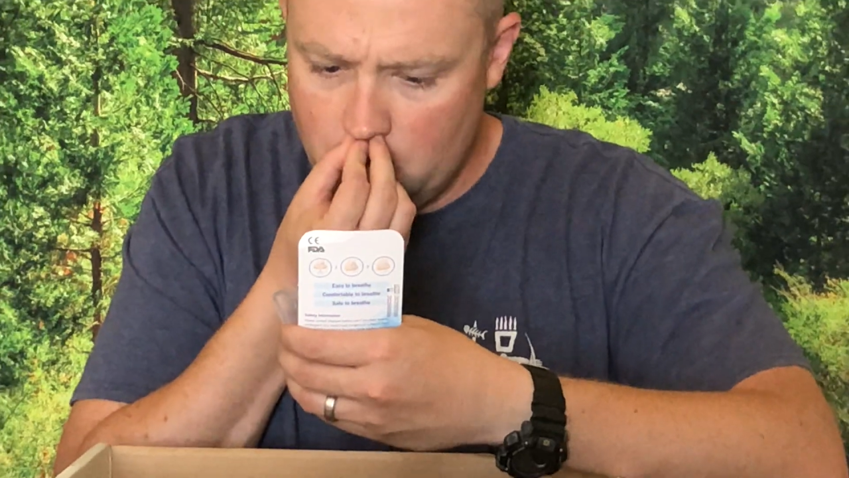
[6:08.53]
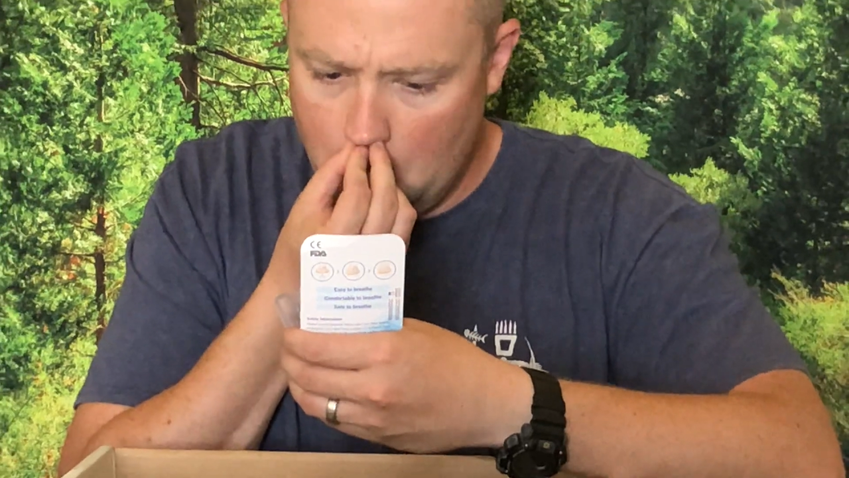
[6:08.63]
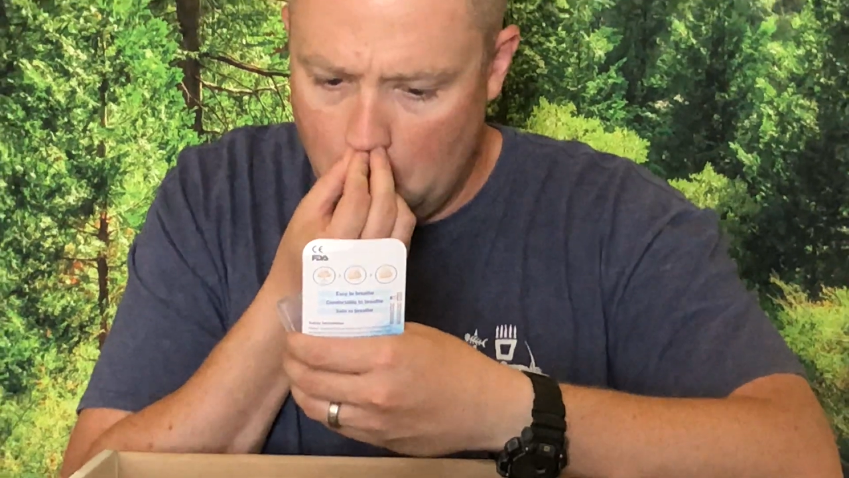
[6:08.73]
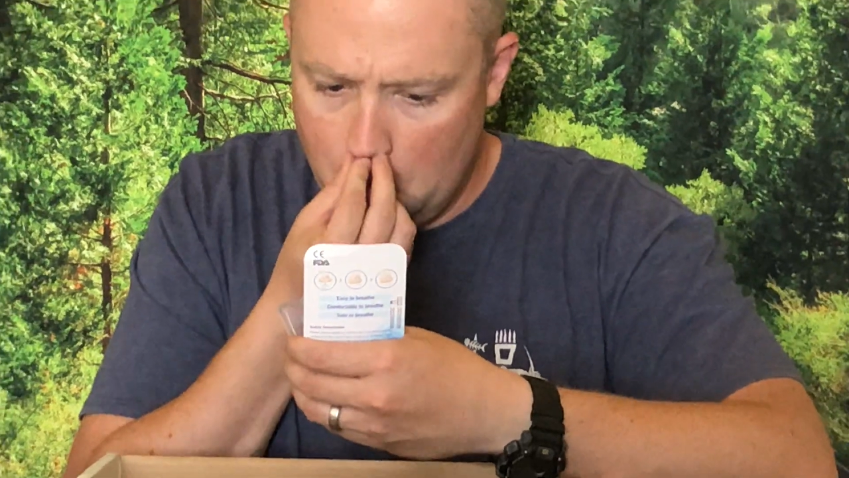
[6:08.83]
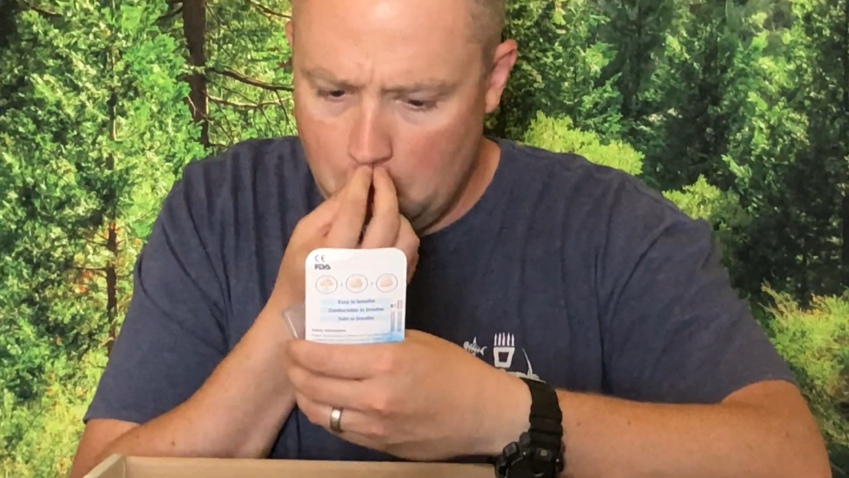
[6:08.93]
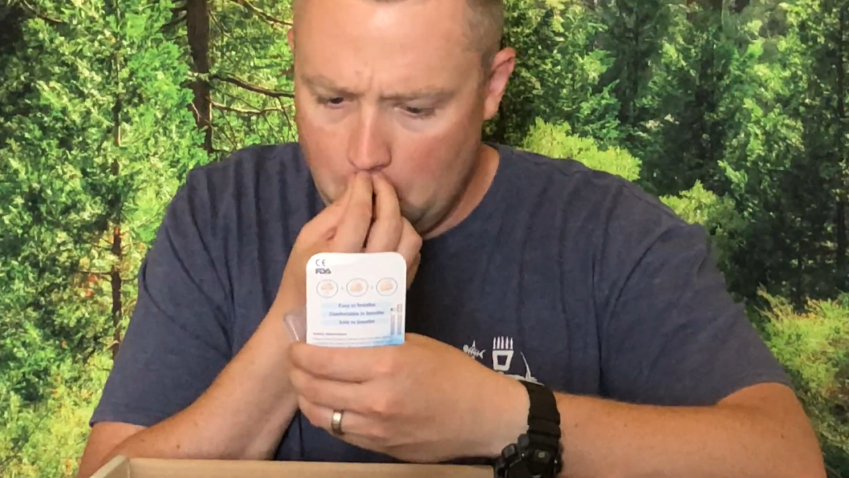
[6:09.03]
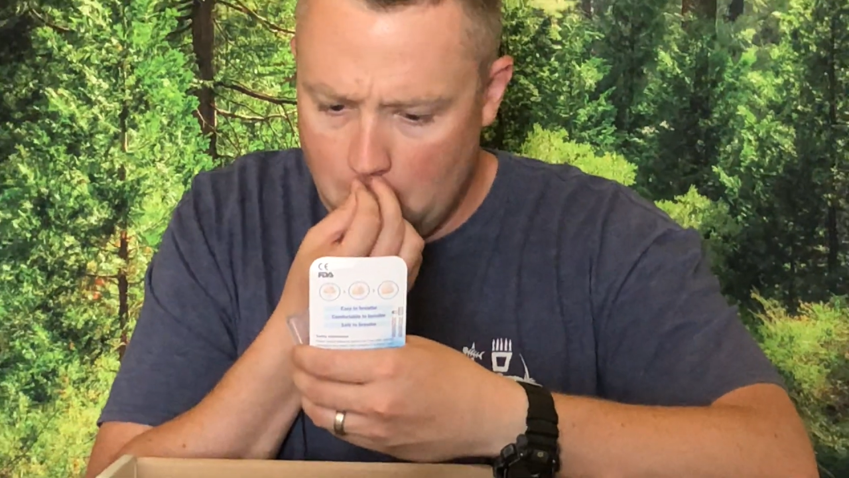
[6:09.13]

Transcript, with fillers: hole.